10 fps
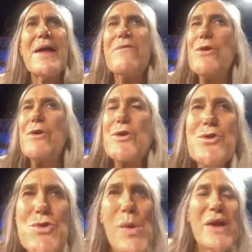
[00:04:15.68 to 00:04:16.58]
If you could
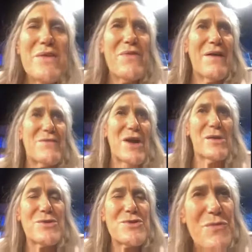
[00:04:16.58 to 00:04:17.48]
do
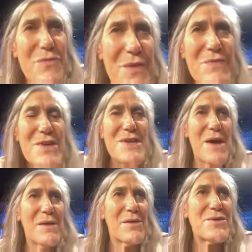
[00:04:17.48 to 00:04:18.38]
$25 or
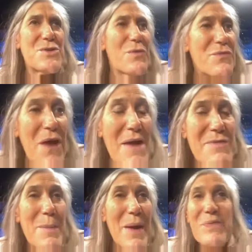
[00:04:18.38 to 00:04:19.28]
$50 or
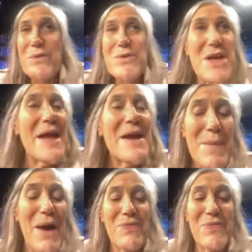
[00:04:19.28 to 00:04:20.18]
$5 a month or $10 a
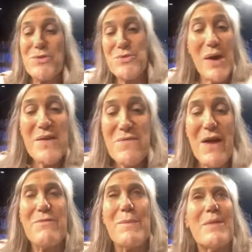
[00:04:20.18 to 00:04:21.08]
month or
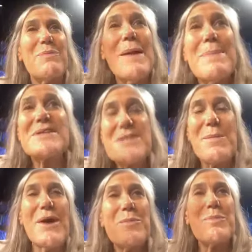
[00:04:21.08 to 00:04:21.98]
$25 a month, maybe
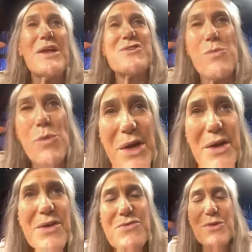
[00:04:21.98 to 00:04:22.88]
someone could pledge a
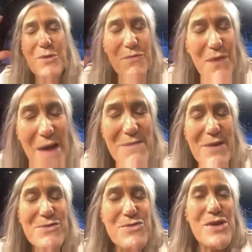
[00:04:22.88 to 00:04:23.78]
$100 or
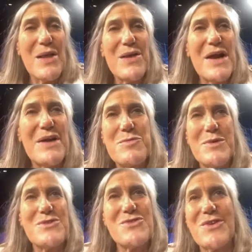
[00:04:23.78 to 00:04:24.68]
$500
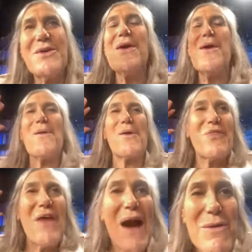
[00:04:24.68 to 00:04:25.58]
contribution or a
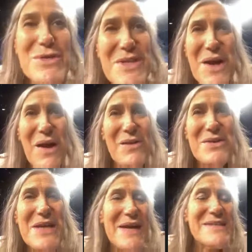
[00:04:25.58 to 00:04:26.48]

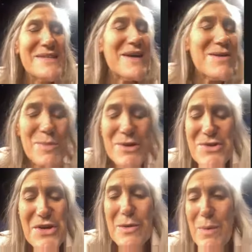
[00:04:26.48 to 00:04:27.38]
$1,000 tax deductible
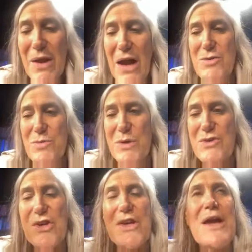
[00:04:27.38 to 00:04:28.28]
charitable
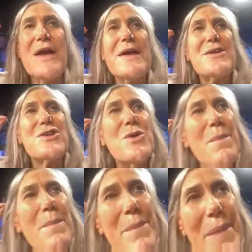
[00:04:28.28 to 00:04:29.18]
contribution
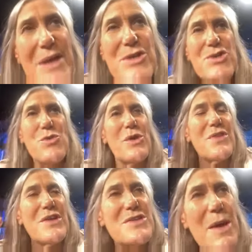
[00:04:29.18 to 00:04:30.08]
to make sure
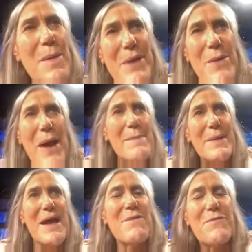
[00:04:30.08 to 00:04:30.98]
that
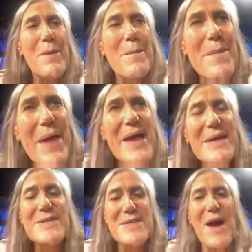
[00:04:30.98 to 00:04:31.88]
WMNF
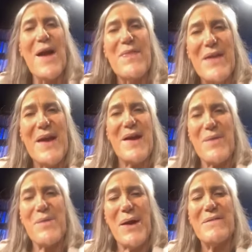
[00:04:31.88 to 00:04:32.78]
remains on the
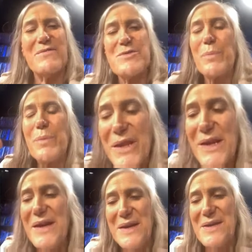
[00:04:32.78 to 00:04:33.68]
airwaves.
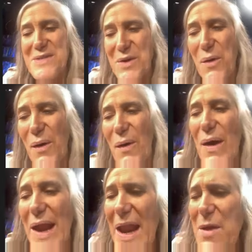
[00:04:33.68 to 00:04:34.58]
Please call
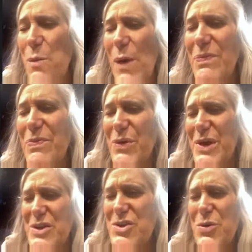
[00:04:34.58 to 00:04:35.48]

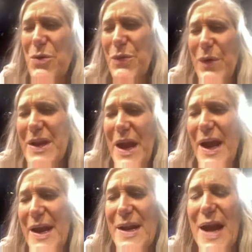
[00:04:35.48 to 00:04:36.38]

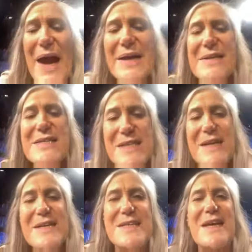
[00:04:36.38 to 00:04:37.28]

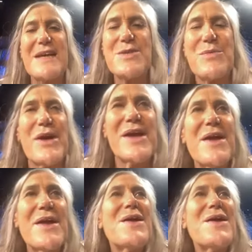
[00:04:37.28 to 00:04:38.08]
813-239-9663.